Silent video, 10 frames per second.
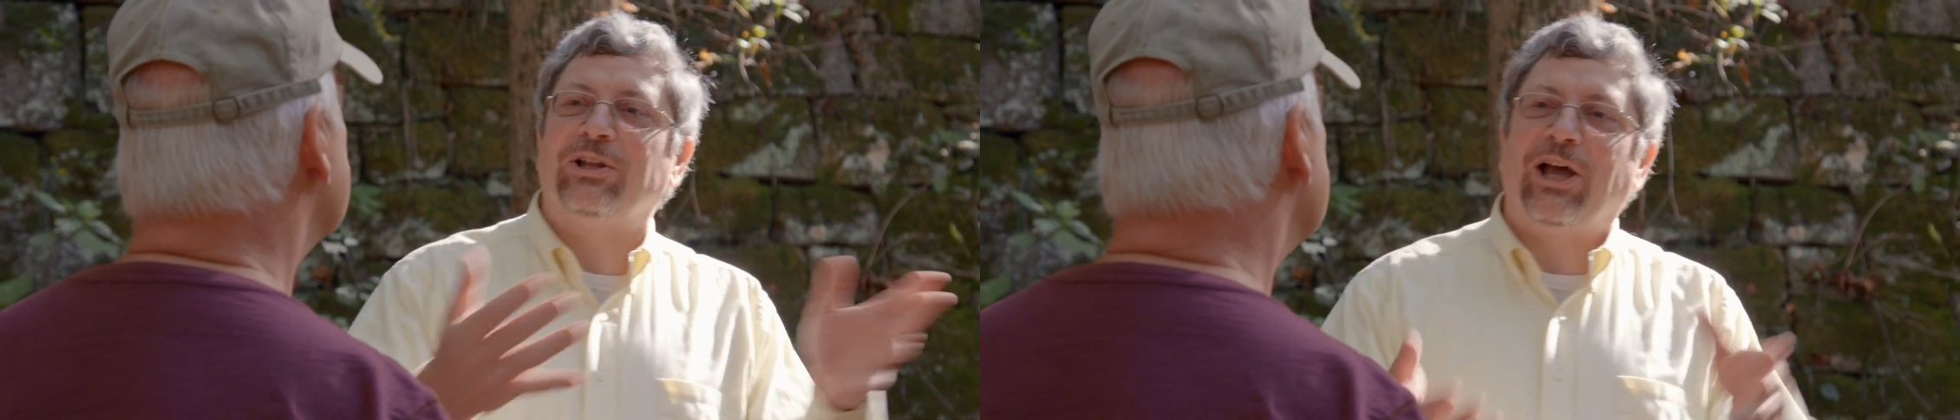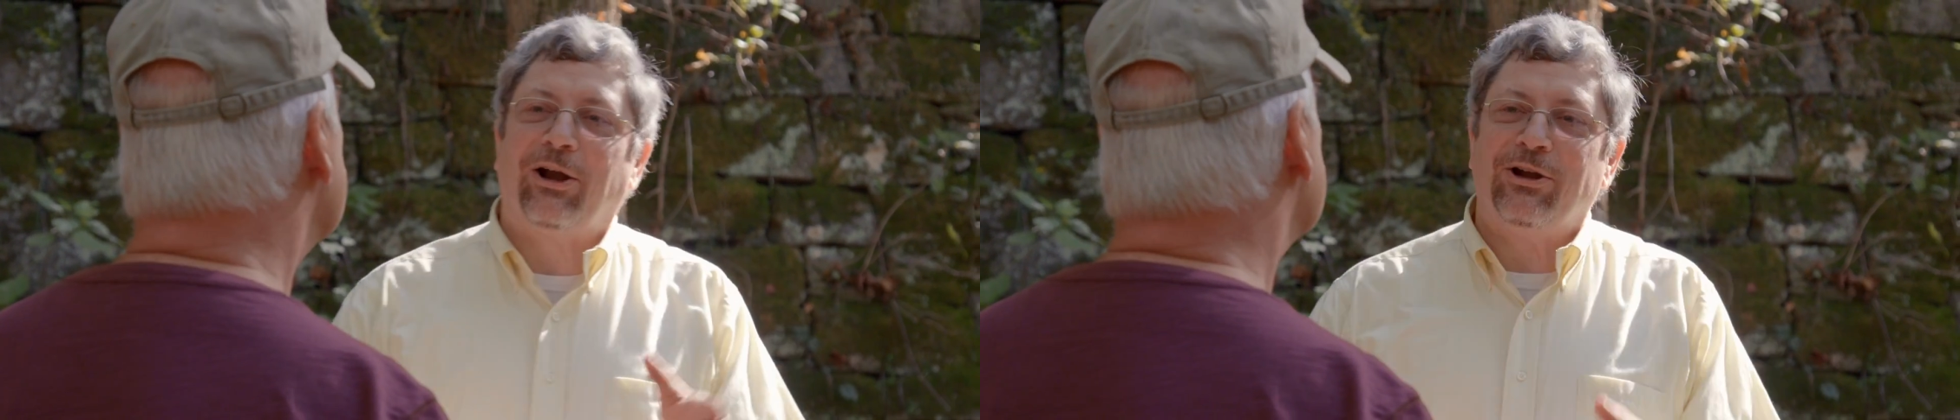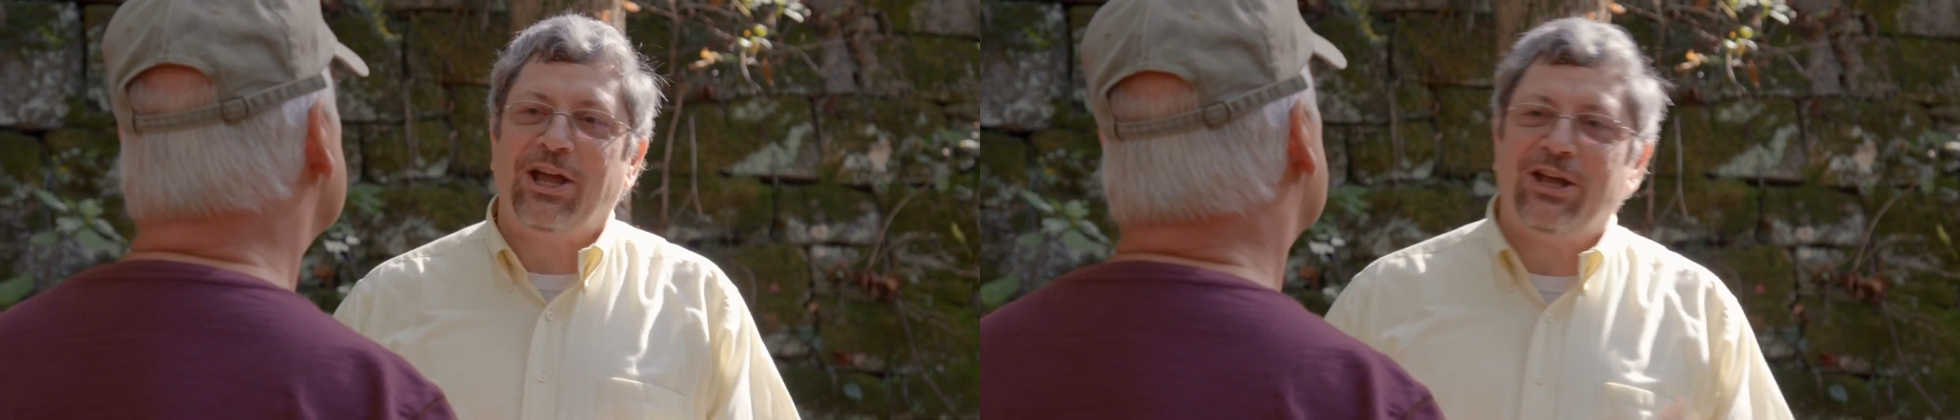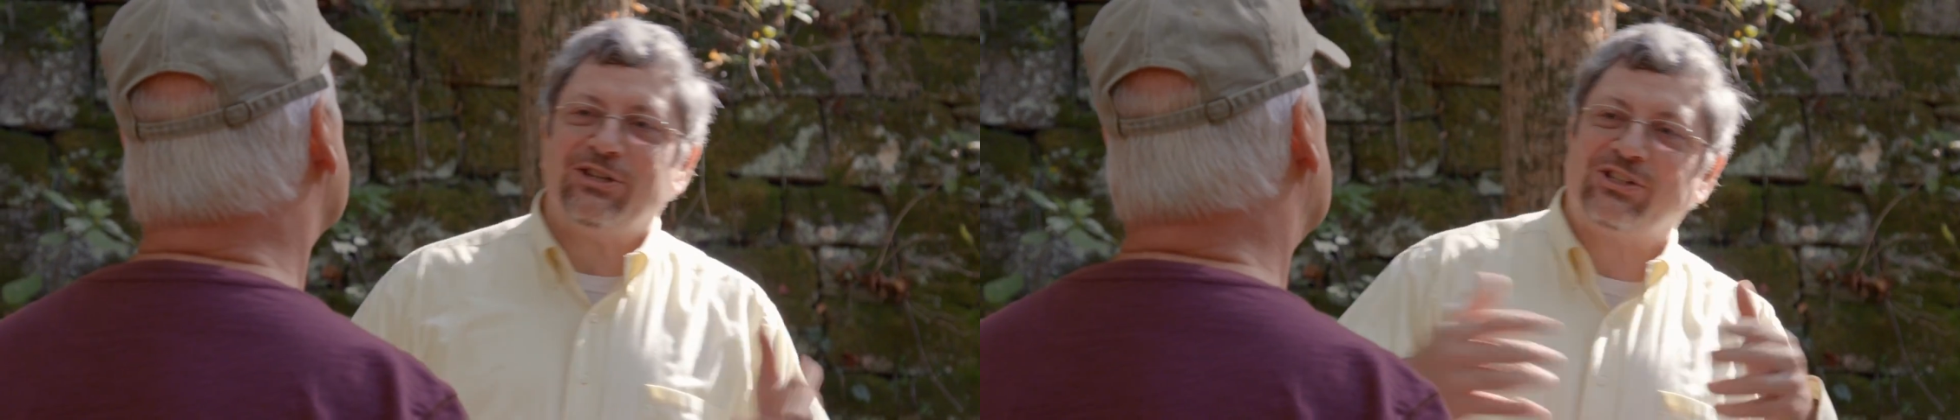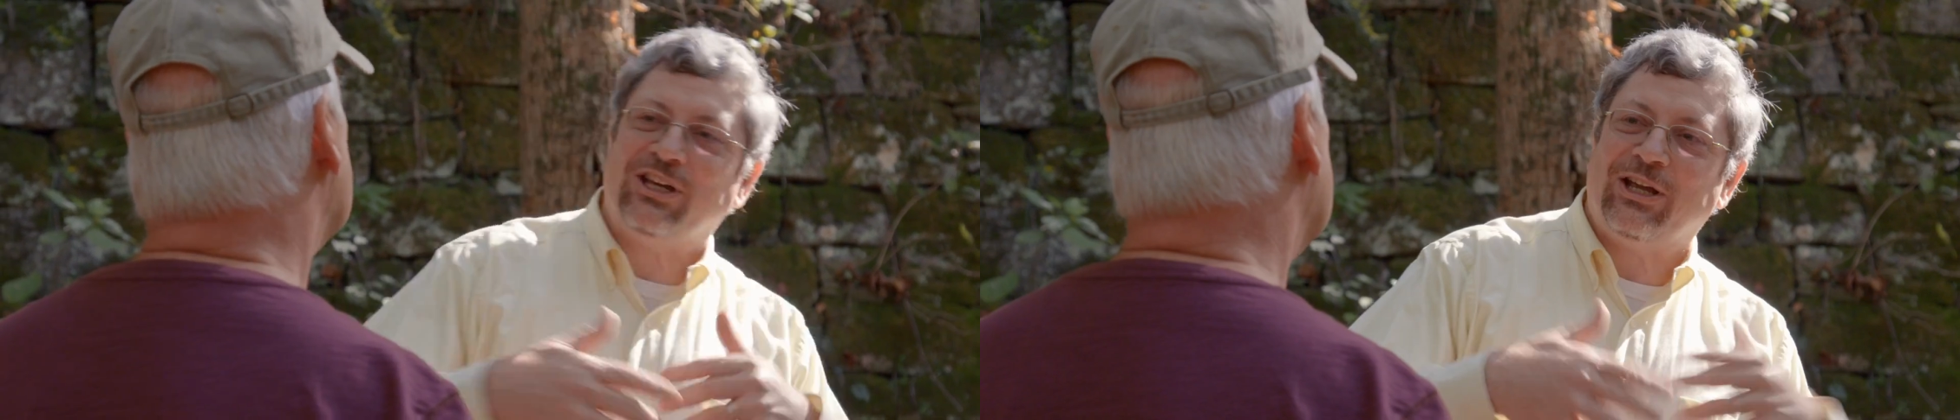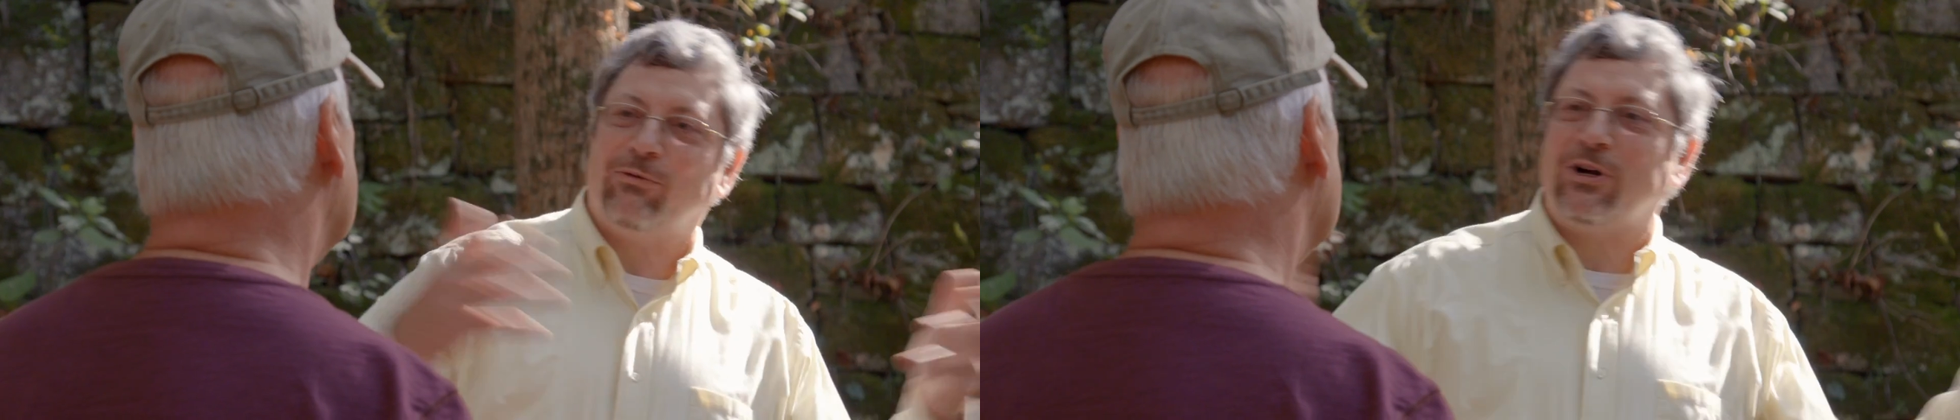the latter days saying,